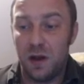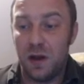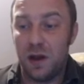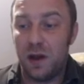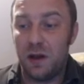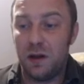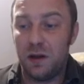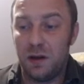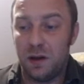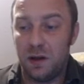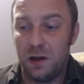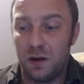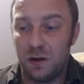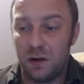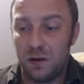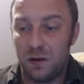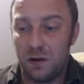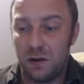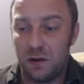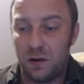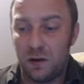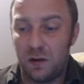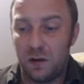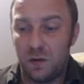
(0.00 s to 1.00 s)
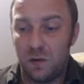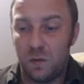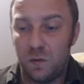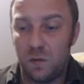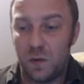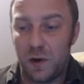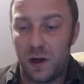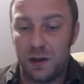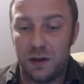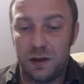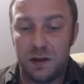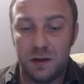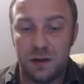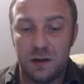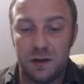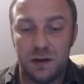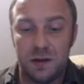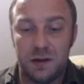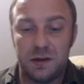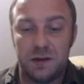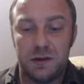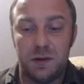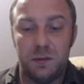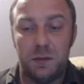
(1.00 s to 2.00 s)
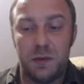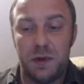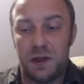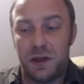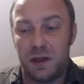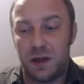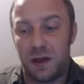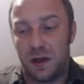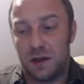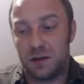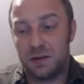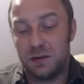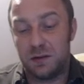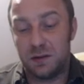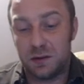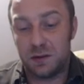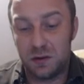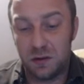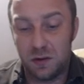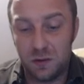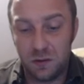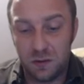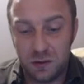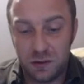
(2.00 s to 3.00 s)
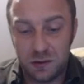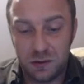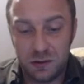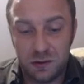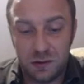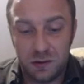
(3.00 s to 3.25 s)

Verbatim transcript: and here white simply castles so